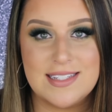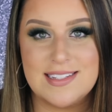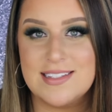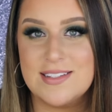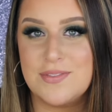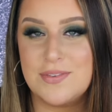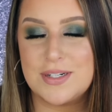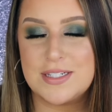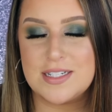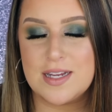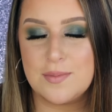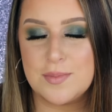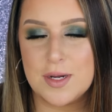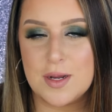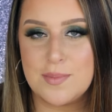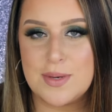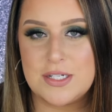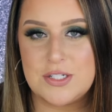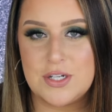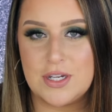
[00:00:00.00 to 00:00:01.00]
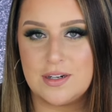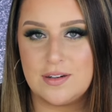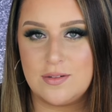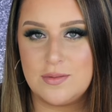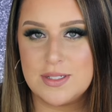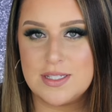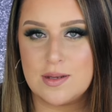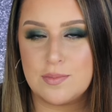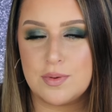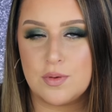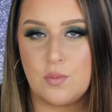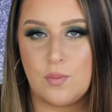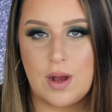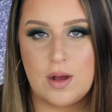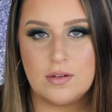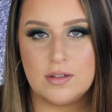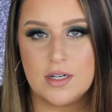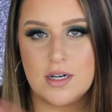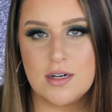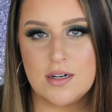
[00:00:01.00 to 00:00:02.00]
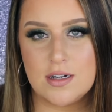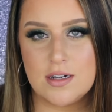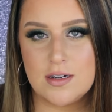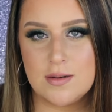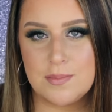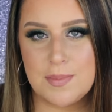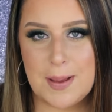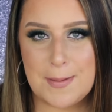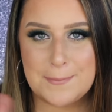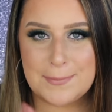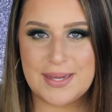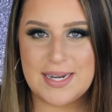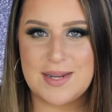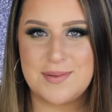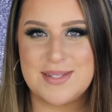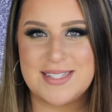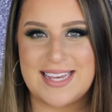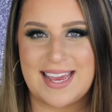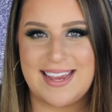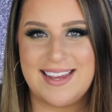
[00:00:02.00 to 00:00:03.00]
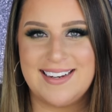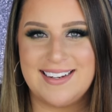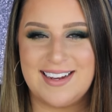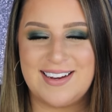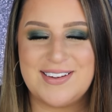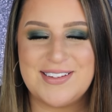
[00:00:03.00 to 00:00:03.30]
this is the first time you're on my channel, what's up and welcome. My name is Kate.